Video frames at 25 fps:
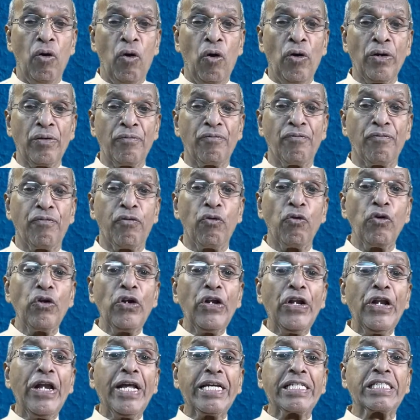or
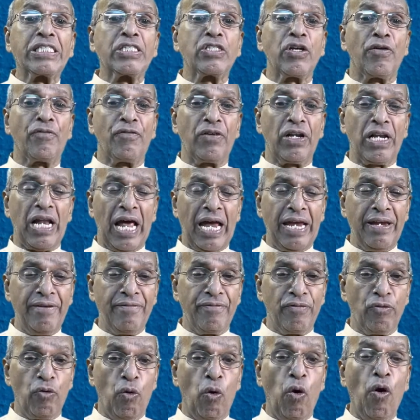fullness of
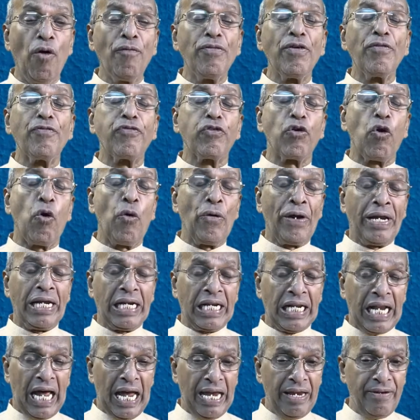life,
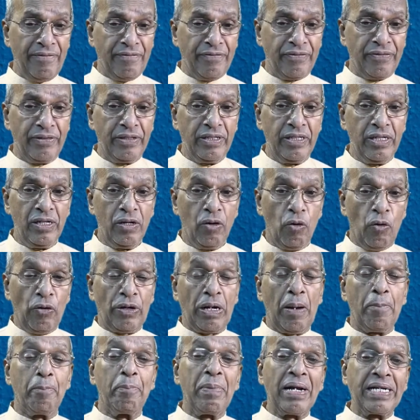overflowing life
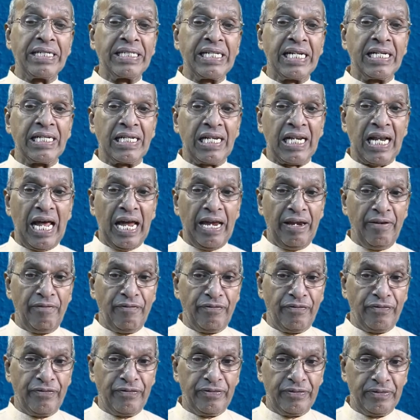or abundant
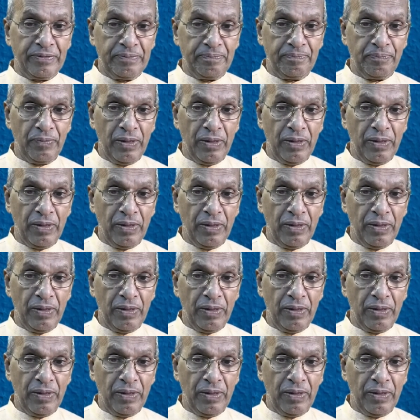life.